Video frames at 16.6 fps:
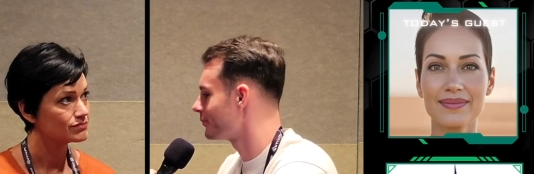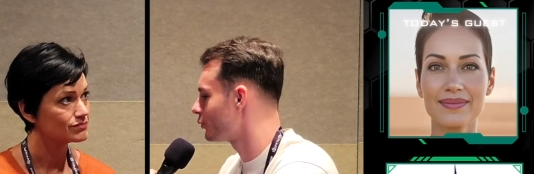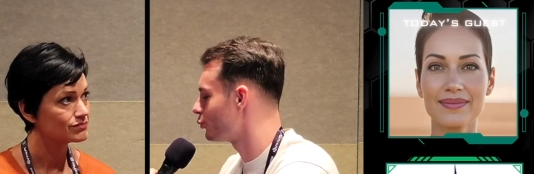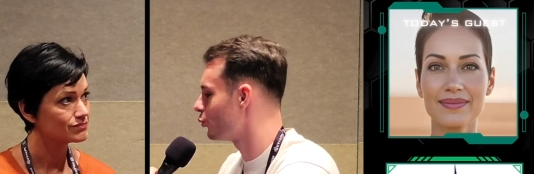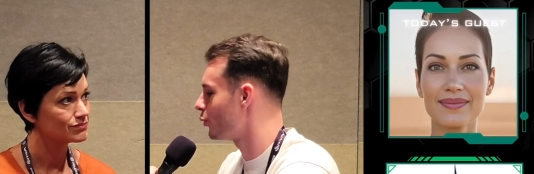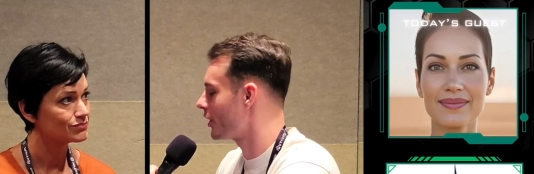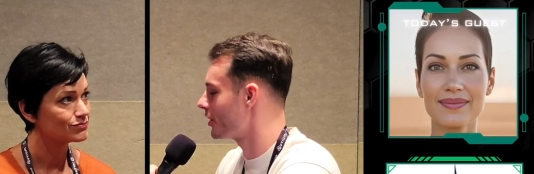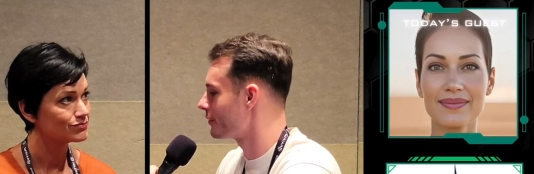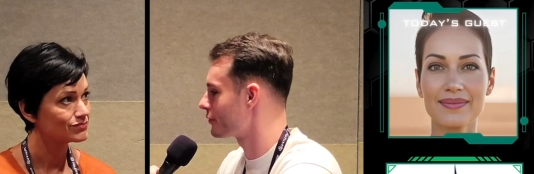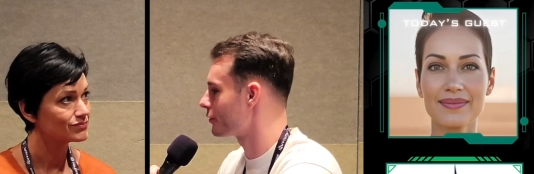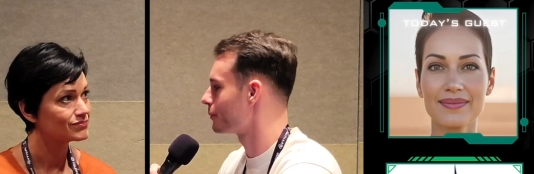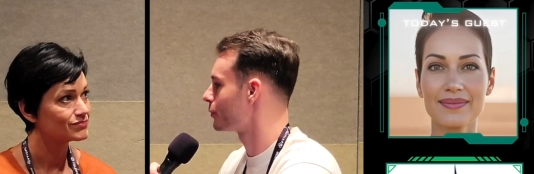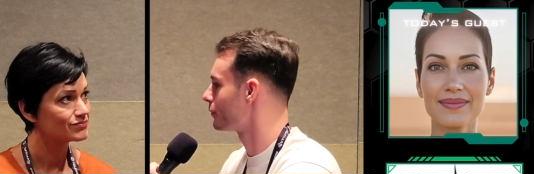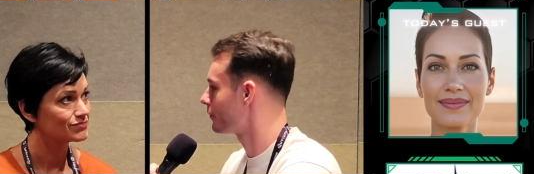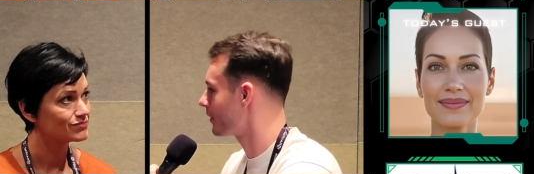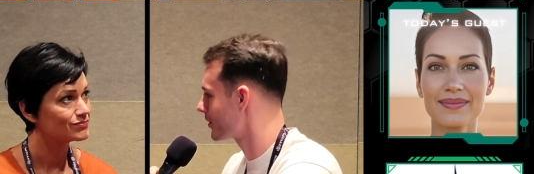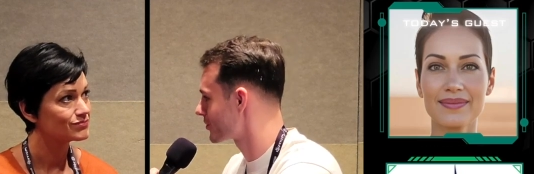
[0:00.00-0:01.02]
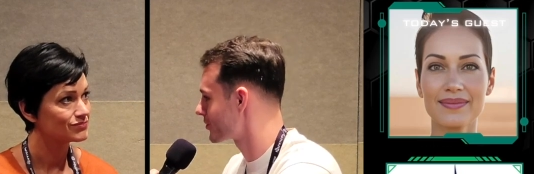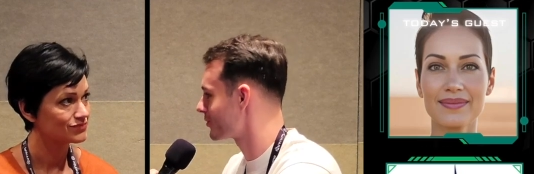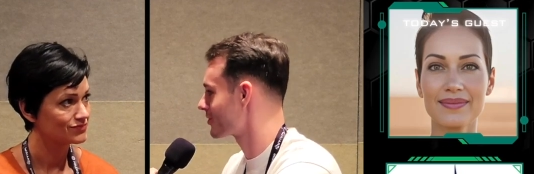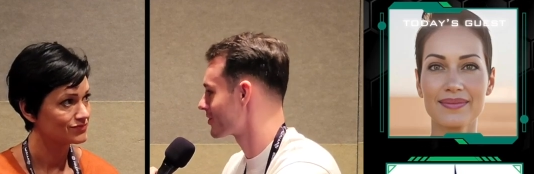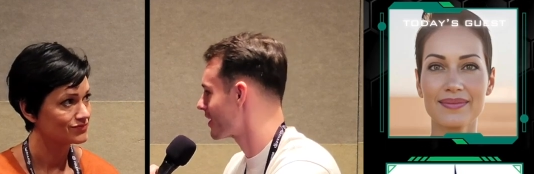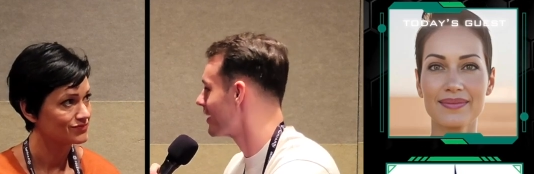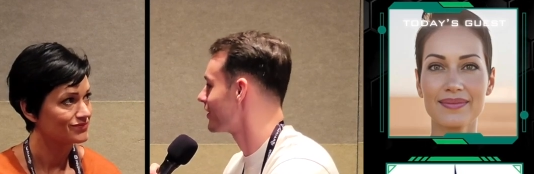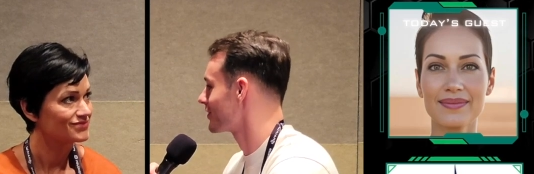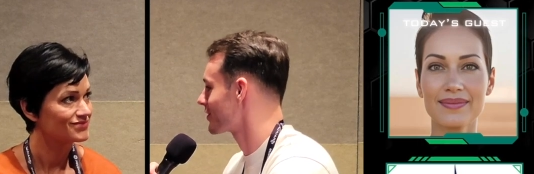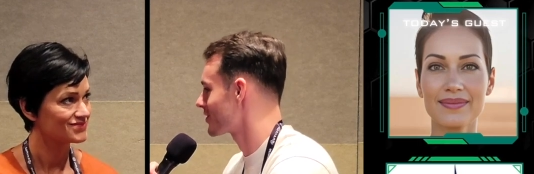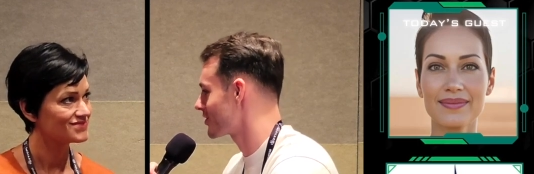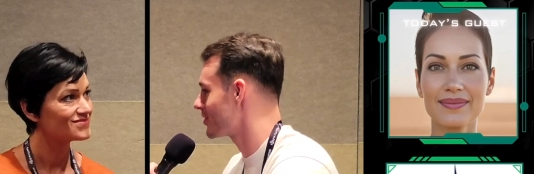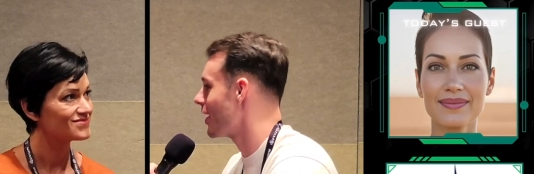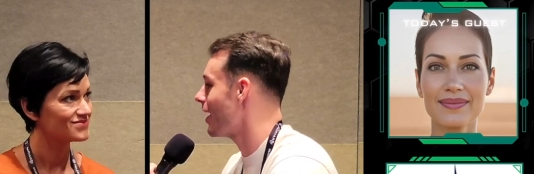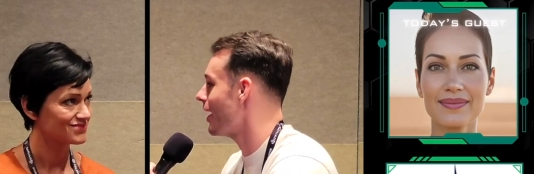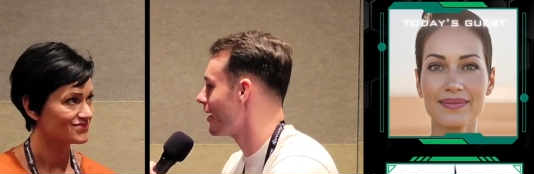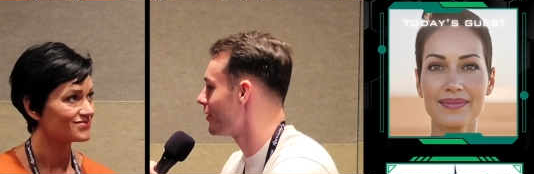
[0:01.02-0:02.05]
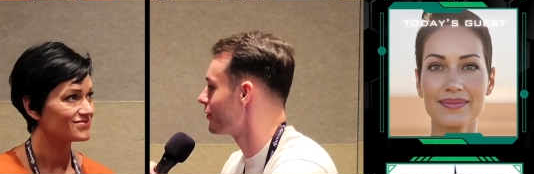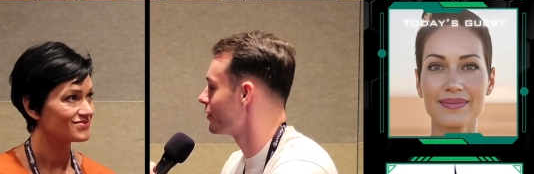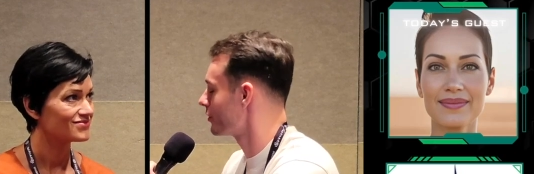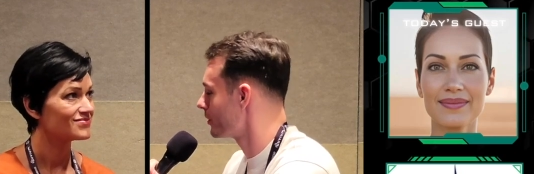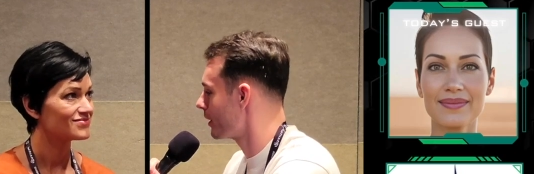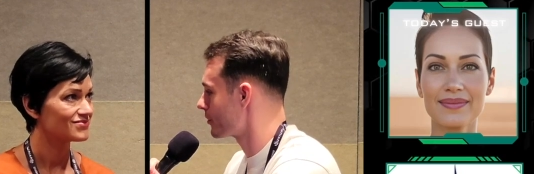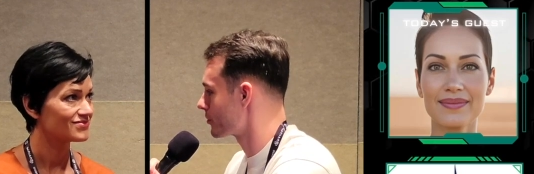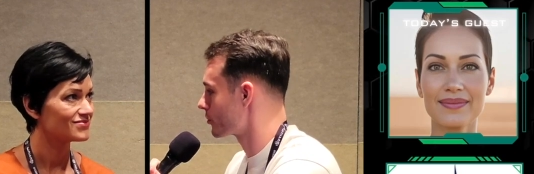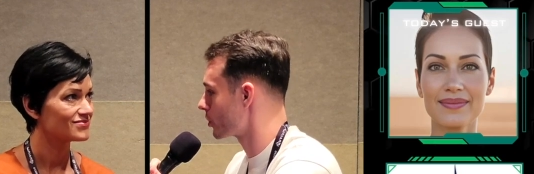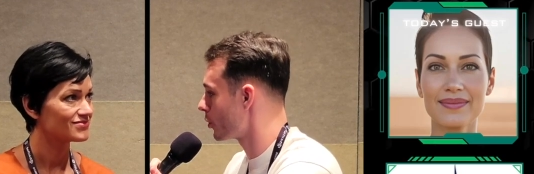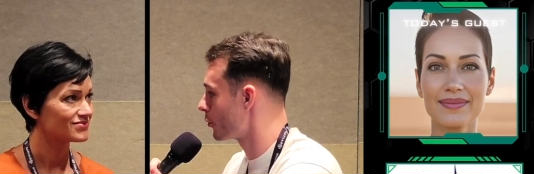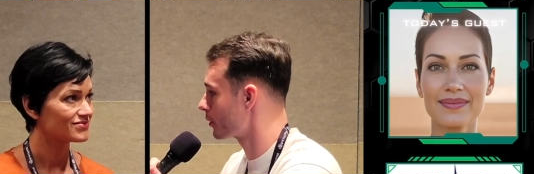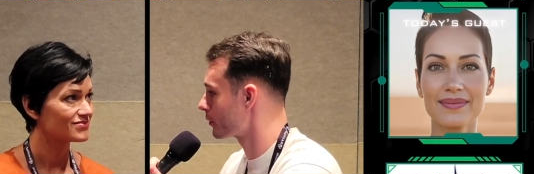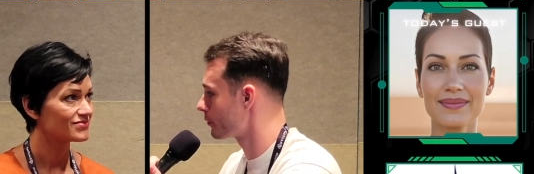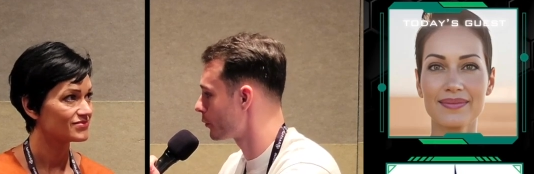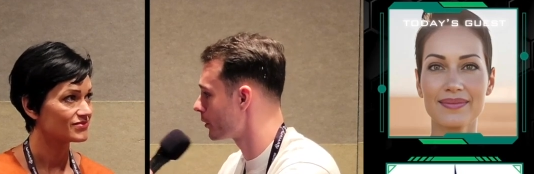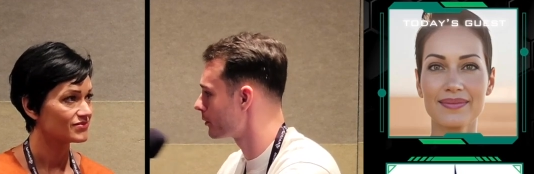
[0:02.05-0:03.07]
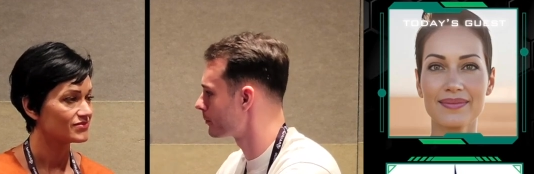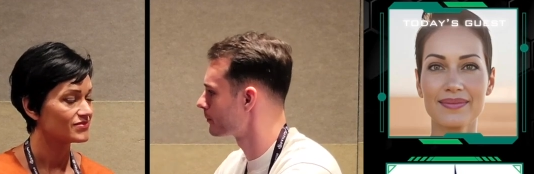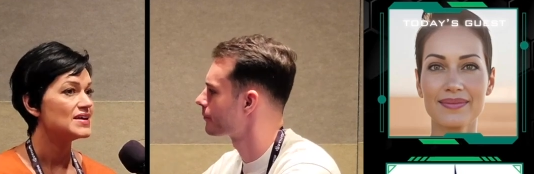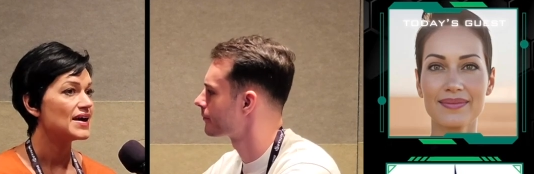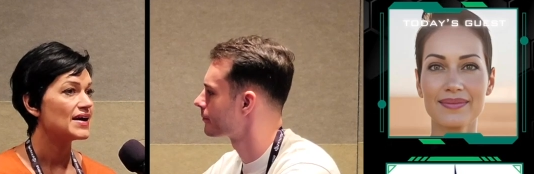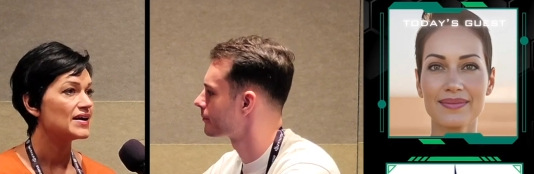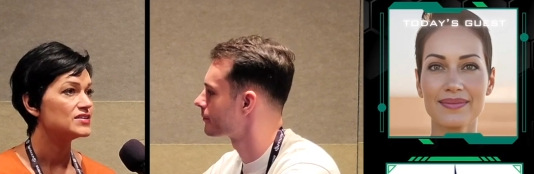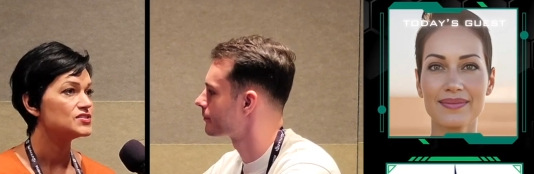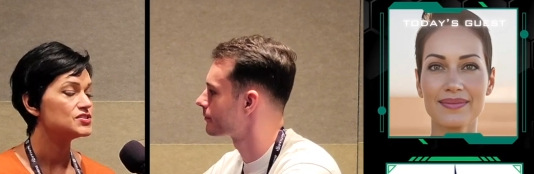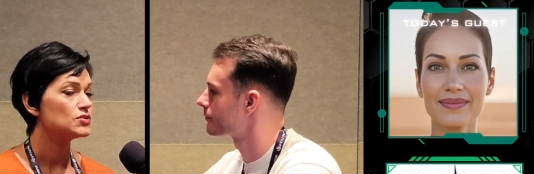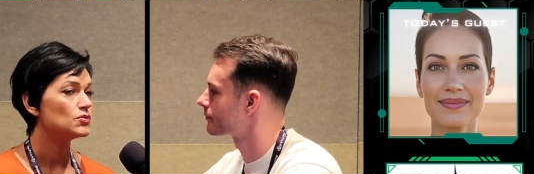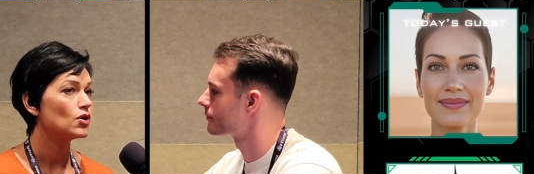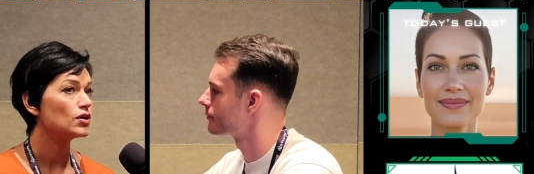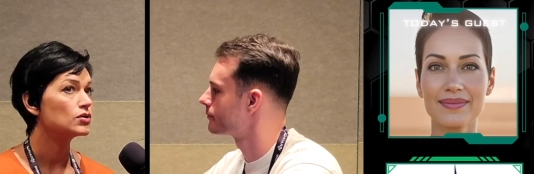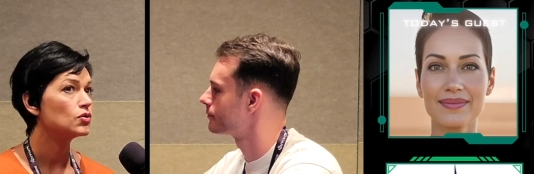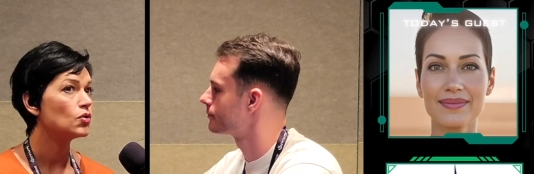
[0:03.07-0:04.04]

Speaker 1: Reddit for professionals kind of style that you guys are going for?
Speaker 2: Yeah. So, our